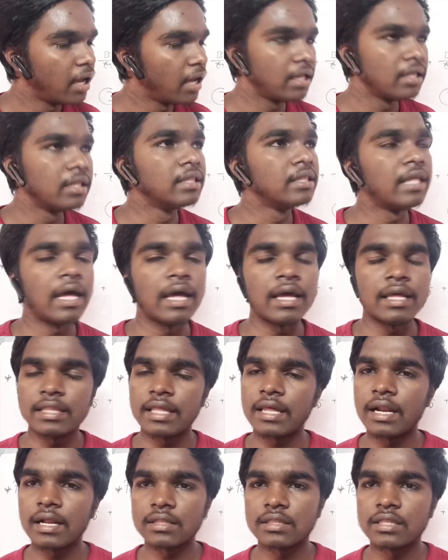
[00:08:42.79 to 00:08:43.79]

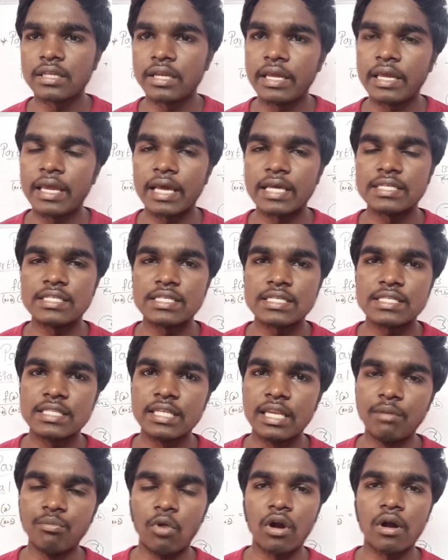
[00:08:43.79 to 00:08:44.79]
There are
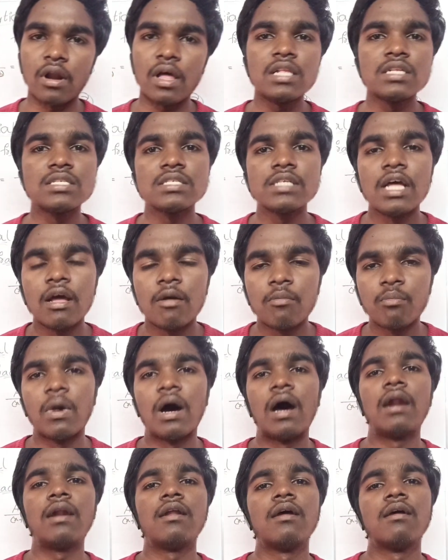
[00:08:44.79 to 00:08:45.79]
3 models,
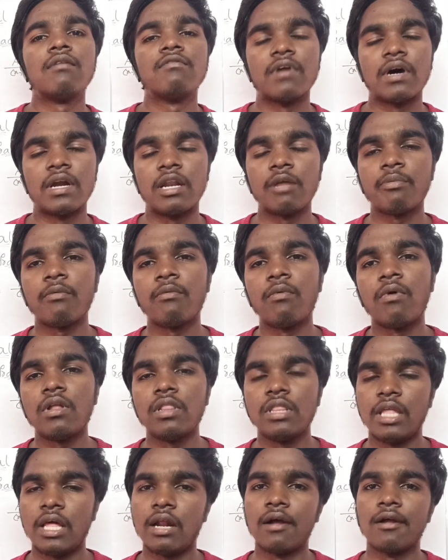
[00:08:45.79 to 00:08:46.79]
but for
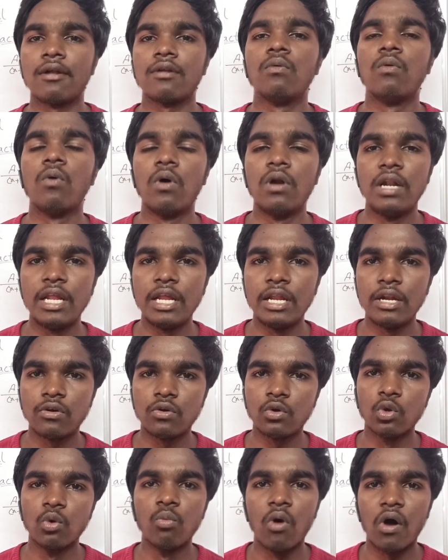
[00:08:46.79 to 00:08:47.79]
diploma there are only
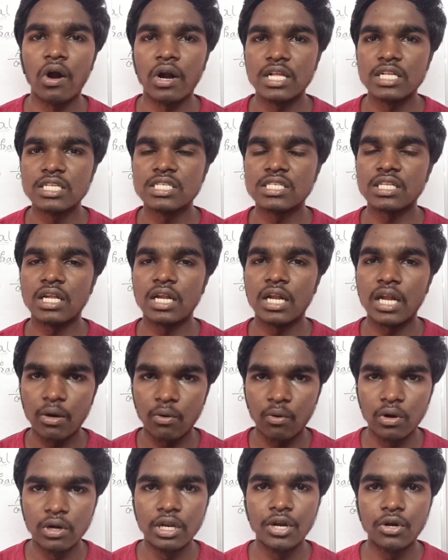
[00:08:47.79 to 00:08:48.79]
2 models
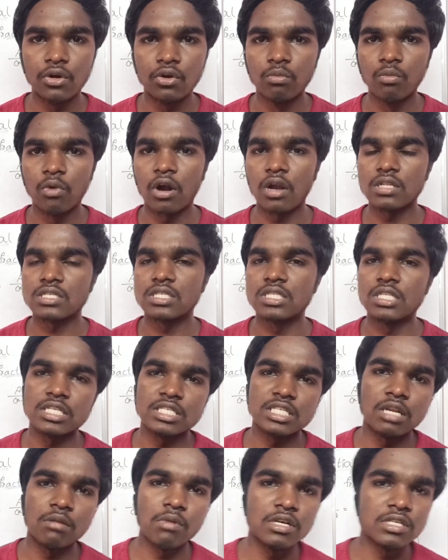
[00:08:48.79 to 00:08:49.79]
in the
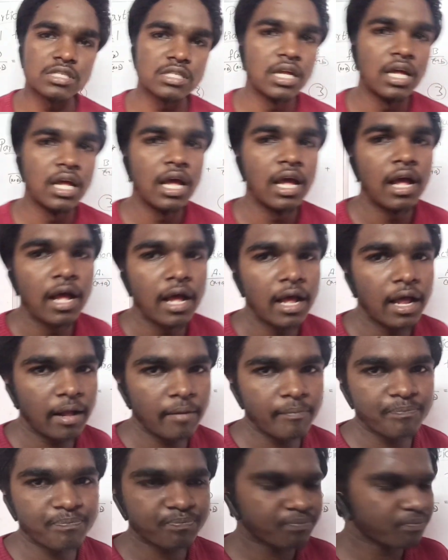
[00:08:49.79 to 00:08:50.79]
syllabus,
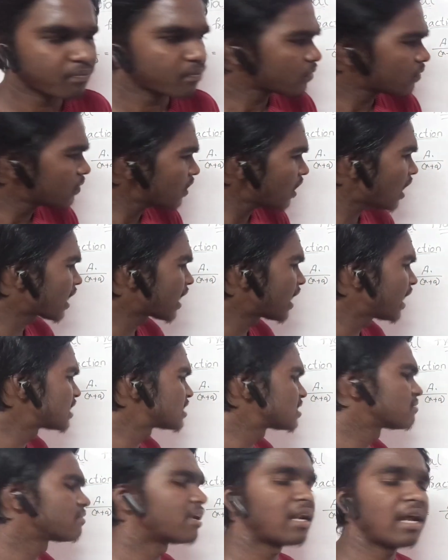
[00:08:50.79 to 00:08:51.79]

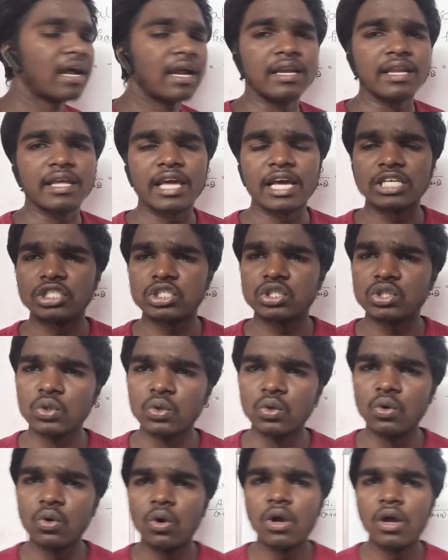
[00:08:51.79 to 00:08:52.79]
case 1 and case
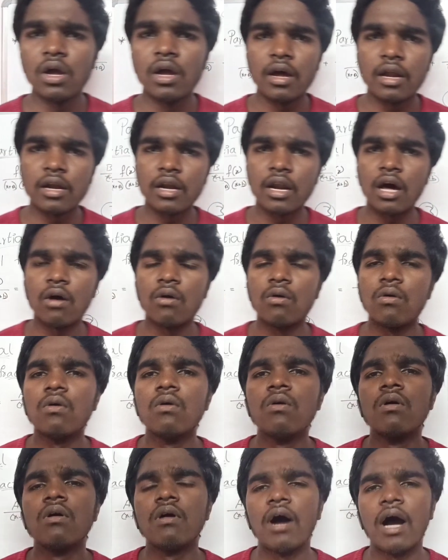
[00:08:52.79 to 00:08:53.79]
2. Now
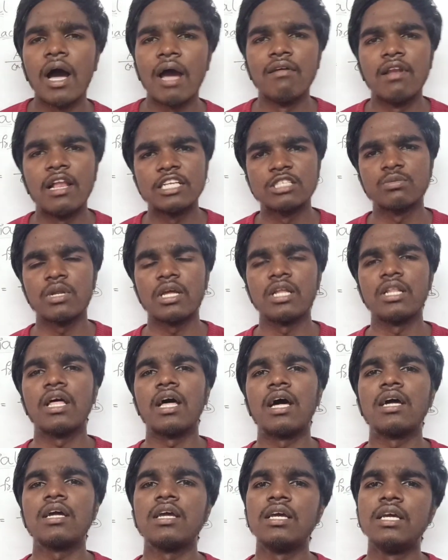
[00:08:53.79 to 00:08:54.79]
I will explain
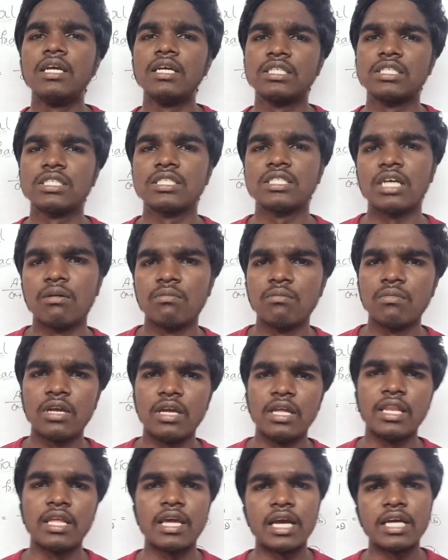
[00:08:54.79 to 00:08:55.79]
each sum
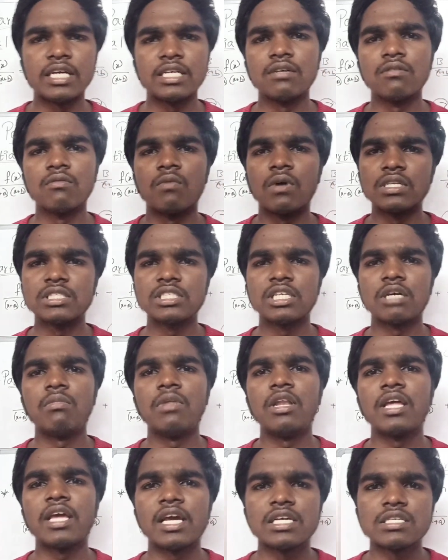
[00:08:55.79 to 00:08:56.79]
in one sum
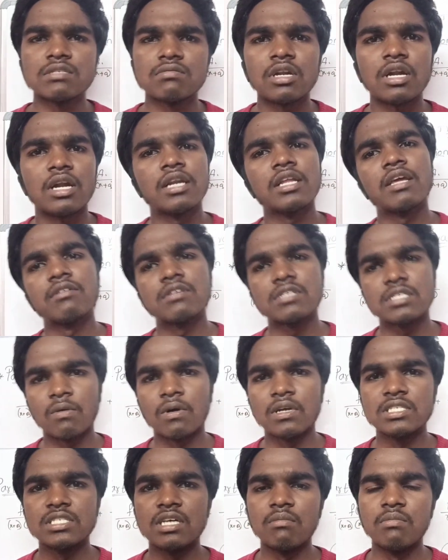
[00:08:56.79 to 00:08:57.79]
in case 1 and
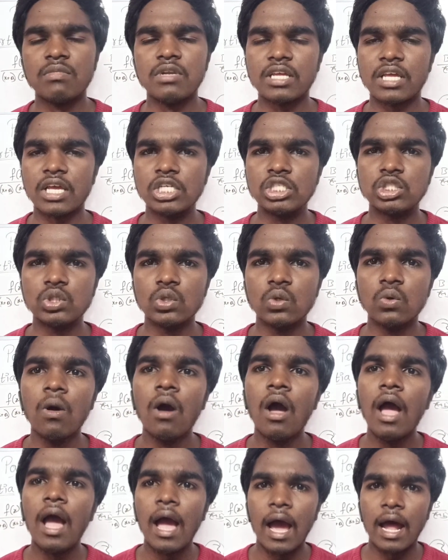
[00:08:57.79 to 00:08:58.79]
one sum in case
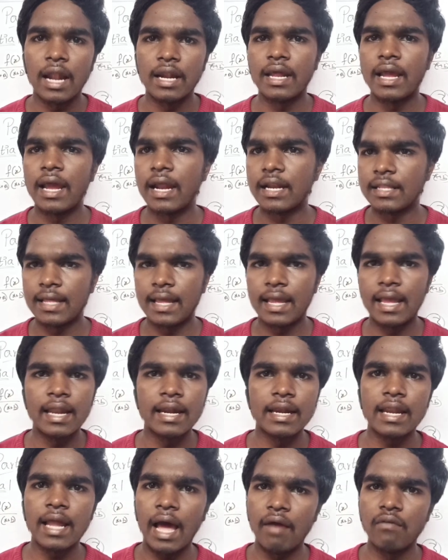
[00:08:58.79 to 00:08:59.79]
2, and at the
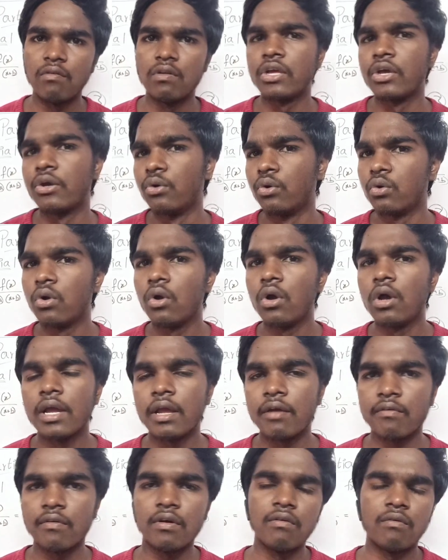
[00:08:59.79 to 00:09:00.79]
end I will give
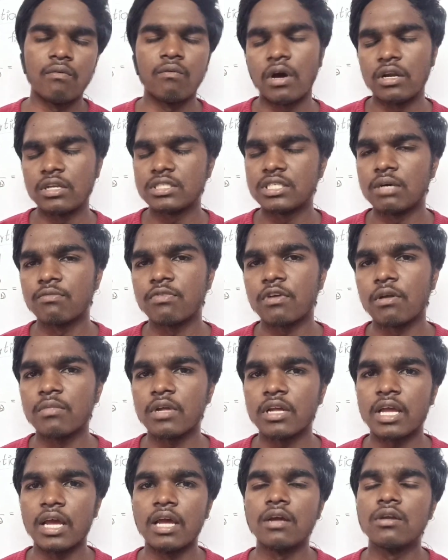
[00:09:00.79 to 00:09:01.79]
one sum from
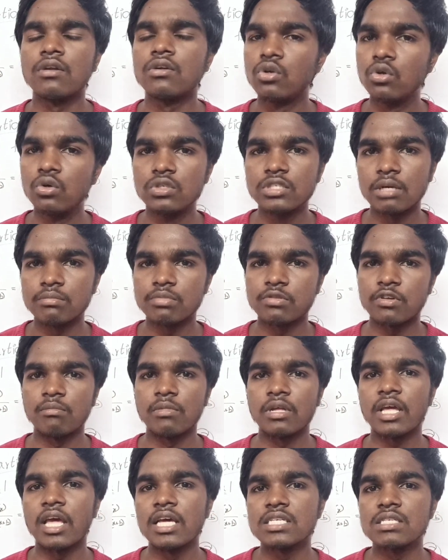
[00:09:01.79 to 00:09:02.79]
the 2 sums from
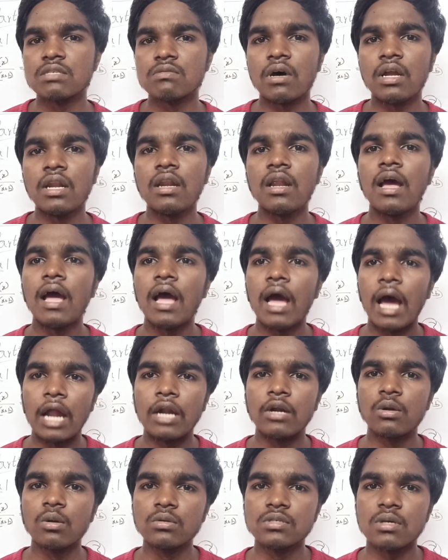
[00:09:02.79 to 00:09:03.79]
the case 1 and 2